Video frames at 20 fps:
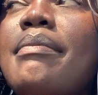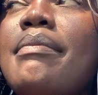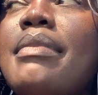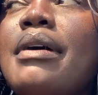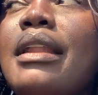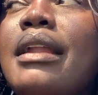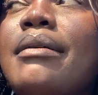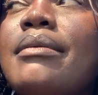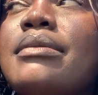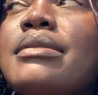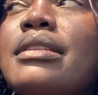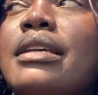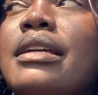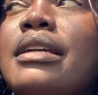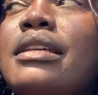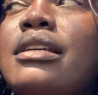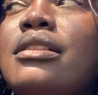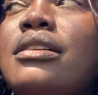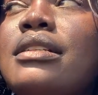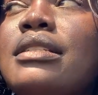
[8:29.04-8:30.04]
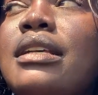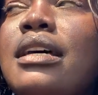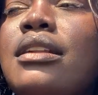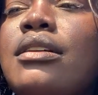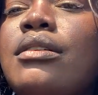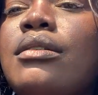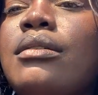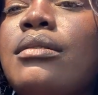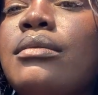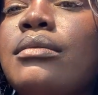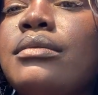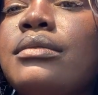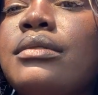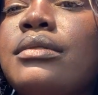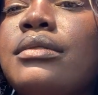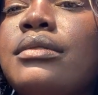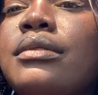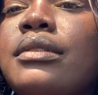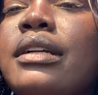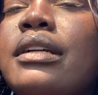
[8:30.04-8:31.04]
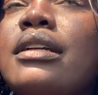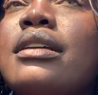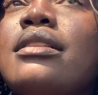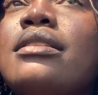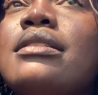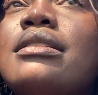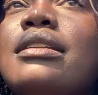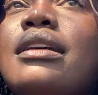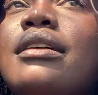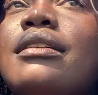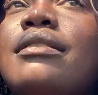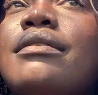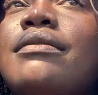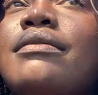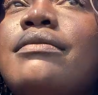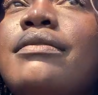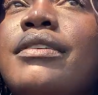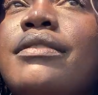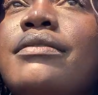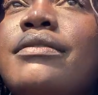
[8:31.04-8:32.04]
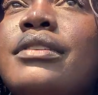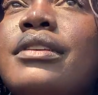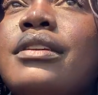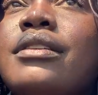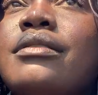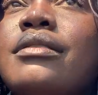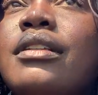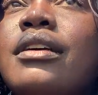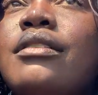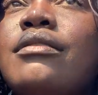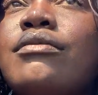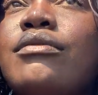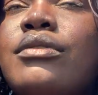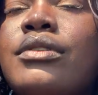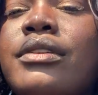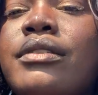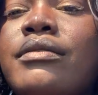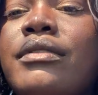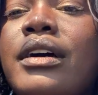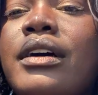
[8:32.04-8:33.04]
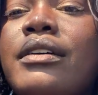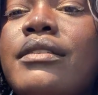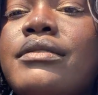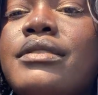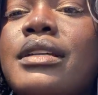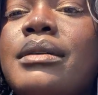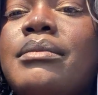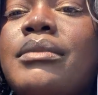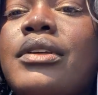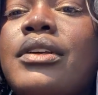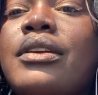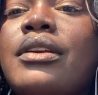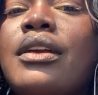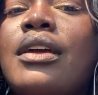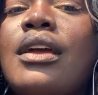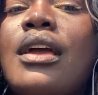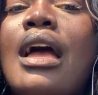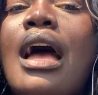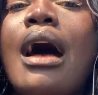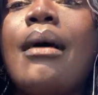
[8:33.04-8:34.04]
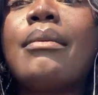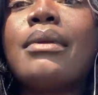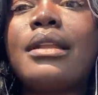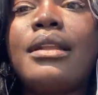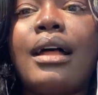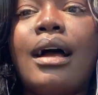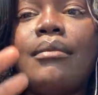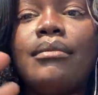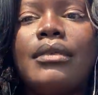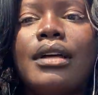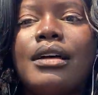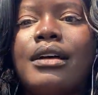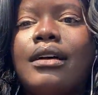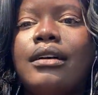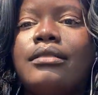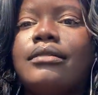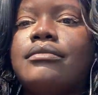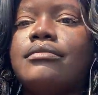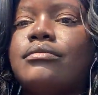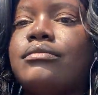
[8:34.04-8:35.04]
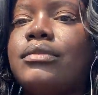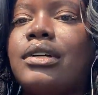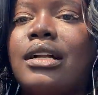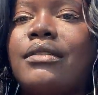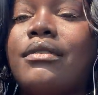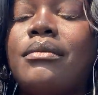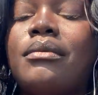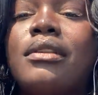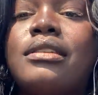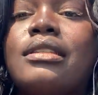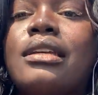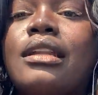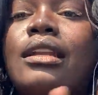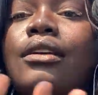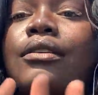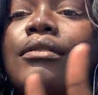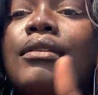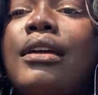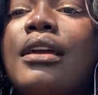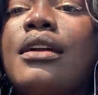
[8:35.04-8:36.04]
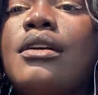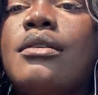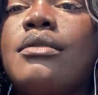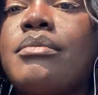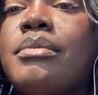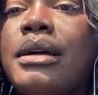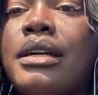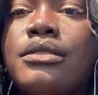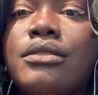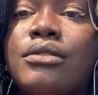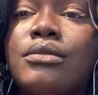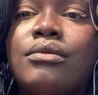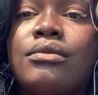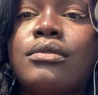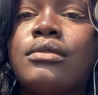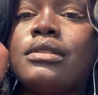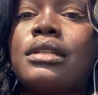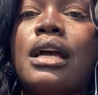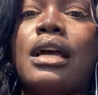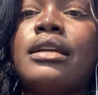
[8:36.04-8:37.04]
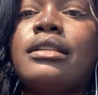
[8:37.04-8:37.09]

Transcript: And I was like, he looks kind of old, like he looks like 50 or like 45. So I'm like, I mean, I'm not, whatever, I'm not saying like you can't go back to school, because